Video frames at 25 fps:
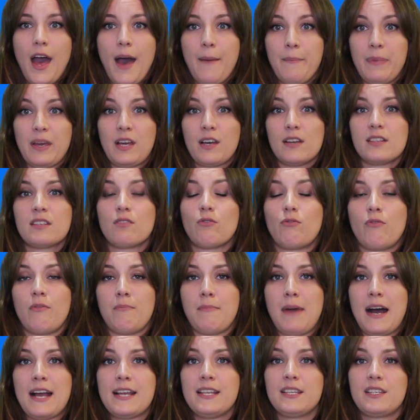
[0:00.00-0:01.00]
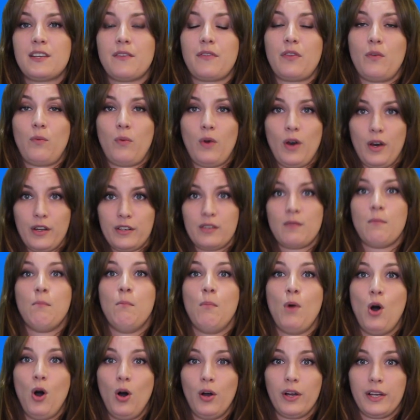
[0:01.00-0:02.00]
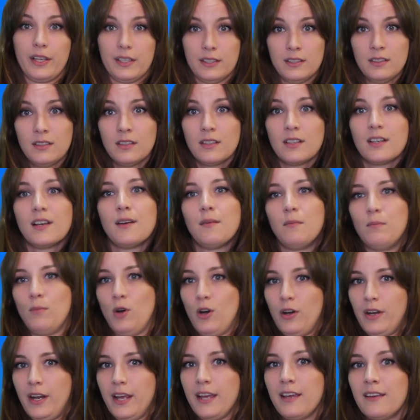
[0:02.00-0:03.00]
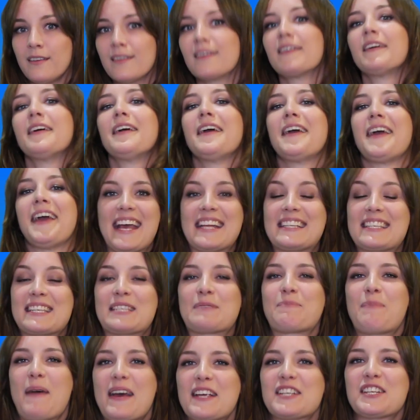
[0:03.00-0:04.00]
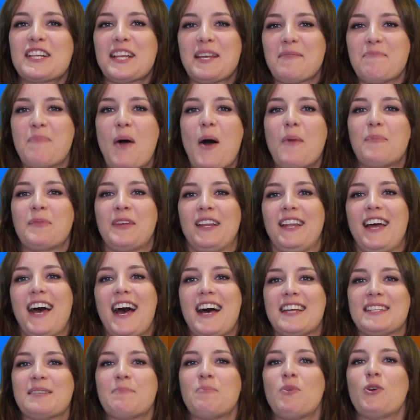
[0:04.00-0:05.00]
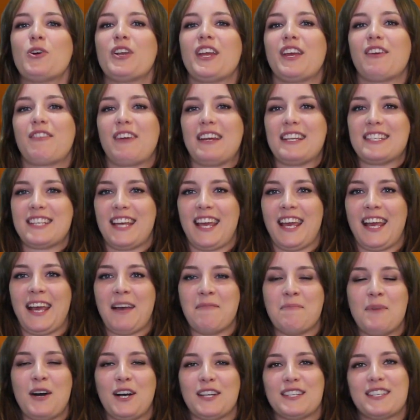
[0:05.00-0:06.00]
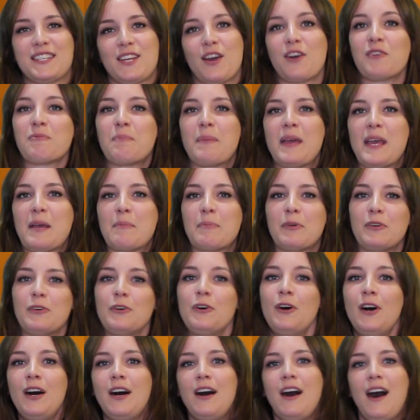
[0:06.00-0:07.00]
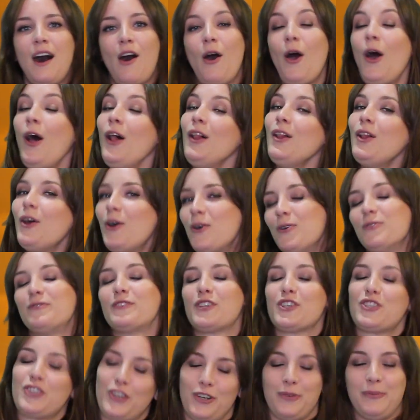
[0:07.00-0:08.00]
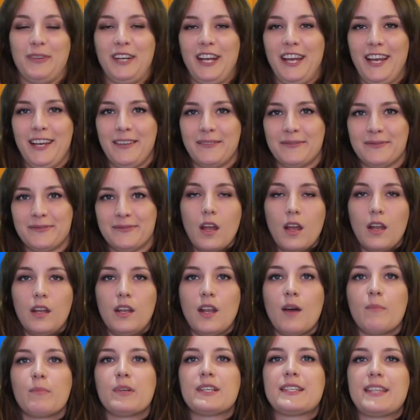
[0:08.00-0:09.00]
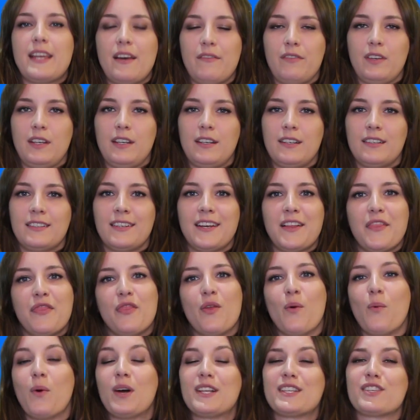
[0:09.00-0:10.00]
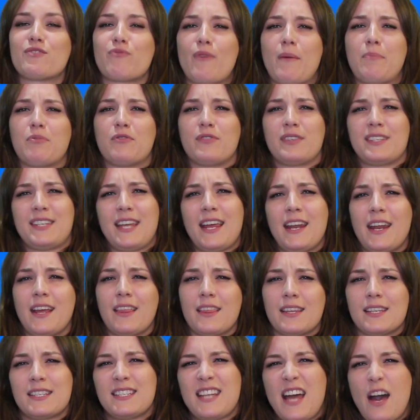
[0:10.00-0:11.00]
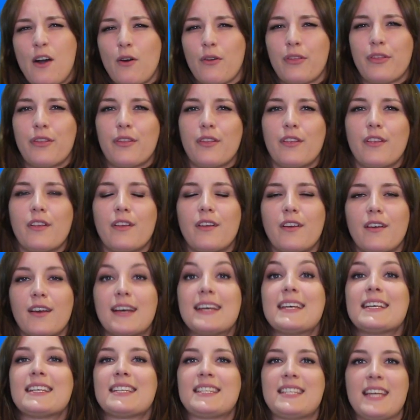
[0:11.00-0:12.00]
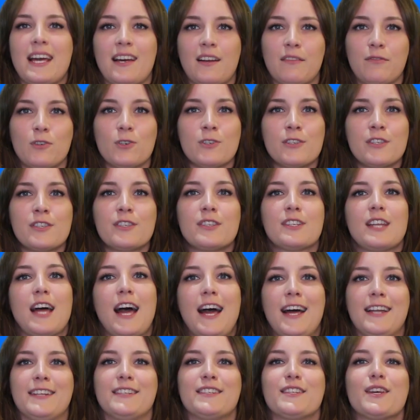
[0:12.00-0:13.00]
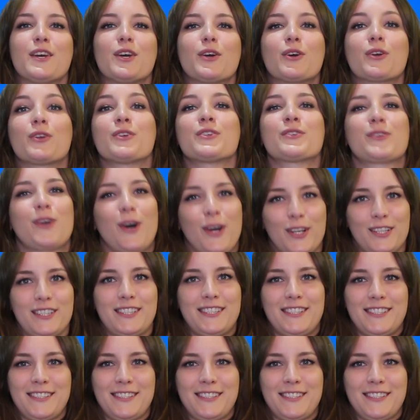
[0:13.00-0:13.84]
and because it reminds of the word Morgen, morning, it's especially popular as a morning greeting amongst young people all over Germany. Number 7, the ones representing the South. Servus and Grüß Gott.